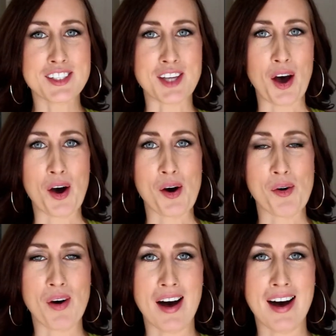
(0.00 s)

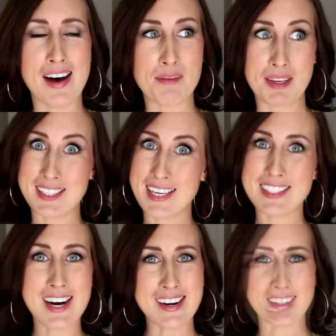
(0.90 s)
So let's
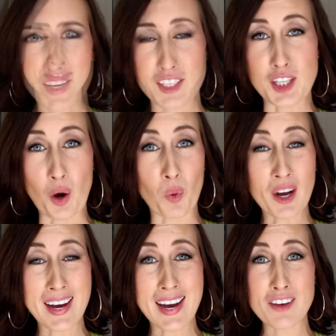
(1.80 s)
get started. So
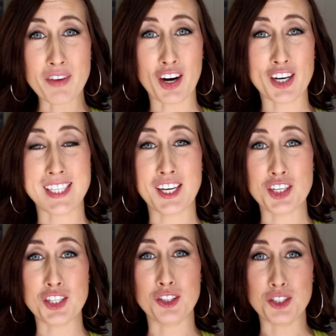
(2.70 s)
what kind of hair
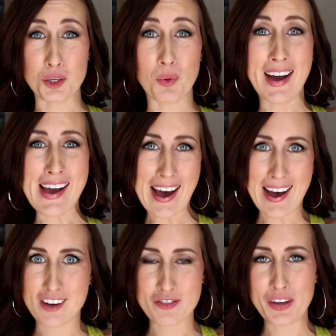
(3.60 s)
extensions do I
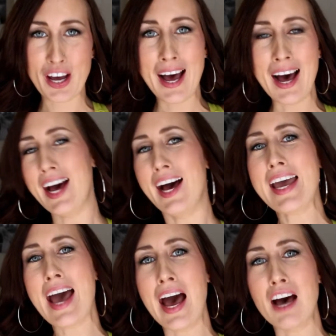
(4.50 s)
have? I
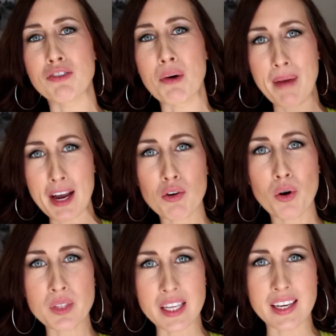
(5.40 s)
have
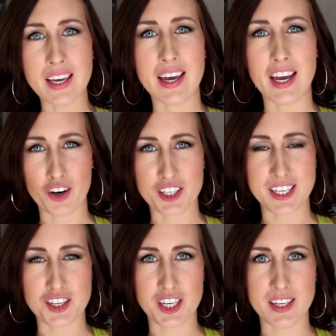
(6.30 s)
MicroLink hair
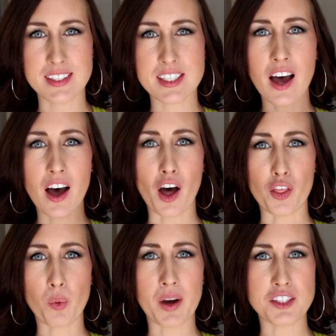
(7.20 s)
extensions,
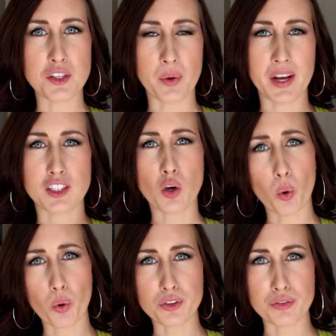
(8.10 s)
otherwise known as
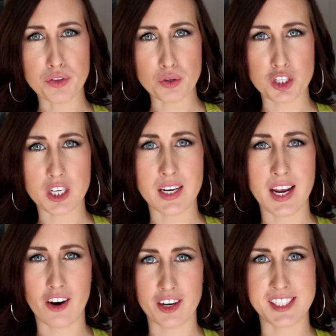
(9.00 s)
cold fusion
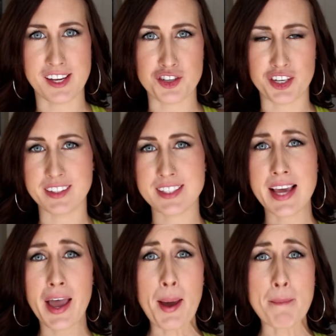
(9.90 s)
hair extensions.
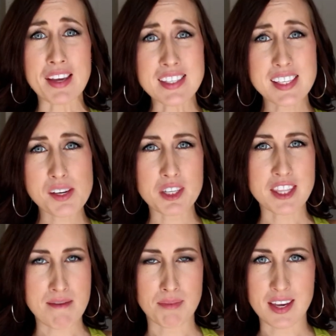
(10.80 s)
Basically what
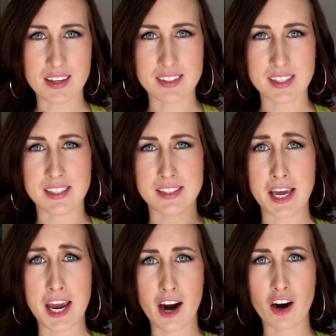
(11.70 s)
that means is the
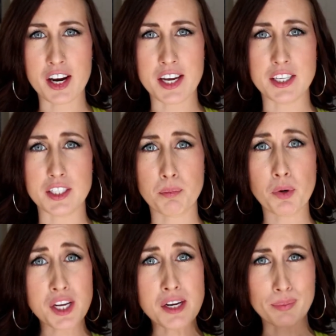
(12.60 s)
hair is
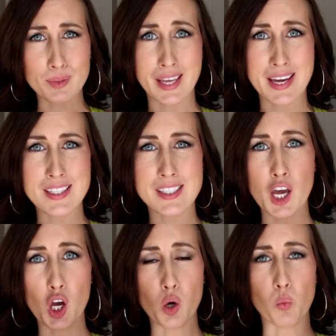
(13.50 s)
put in place
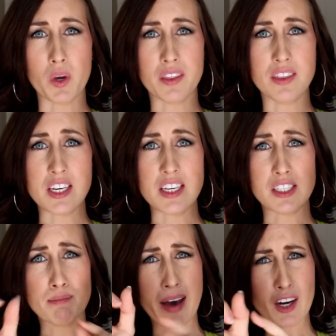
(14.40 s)
with
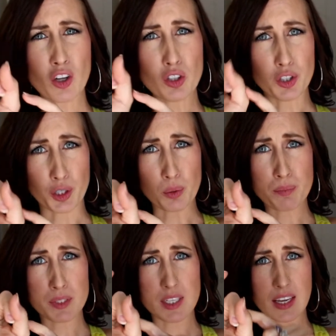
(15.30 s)
these metal
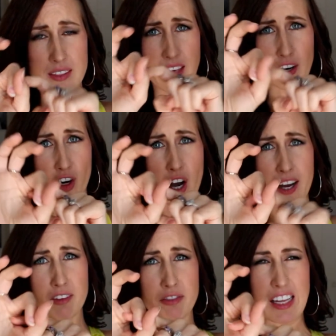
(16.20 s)
loops that are
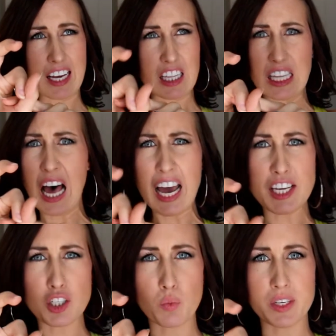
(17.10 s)
kind of like
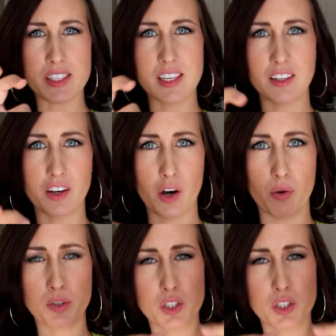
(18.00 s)
lined with silicone.